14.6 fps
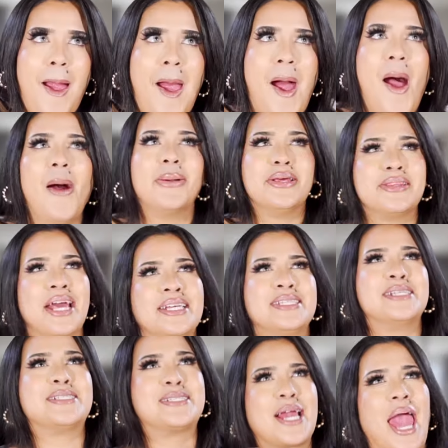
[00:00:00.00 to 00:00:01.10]
Oh, you think
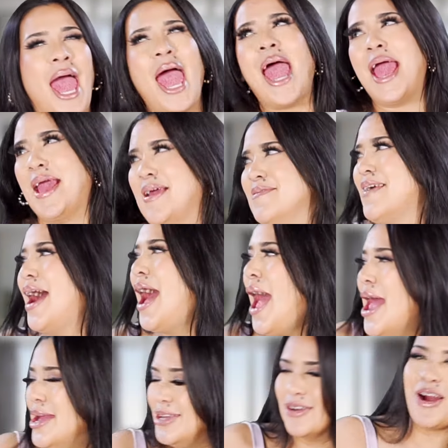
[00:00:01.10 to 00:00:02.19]
this is a game?
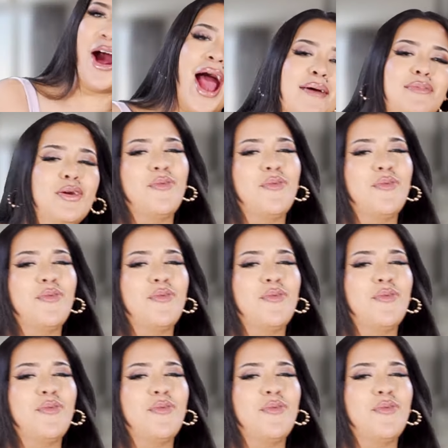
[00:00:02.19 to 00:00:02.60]
You gonna have me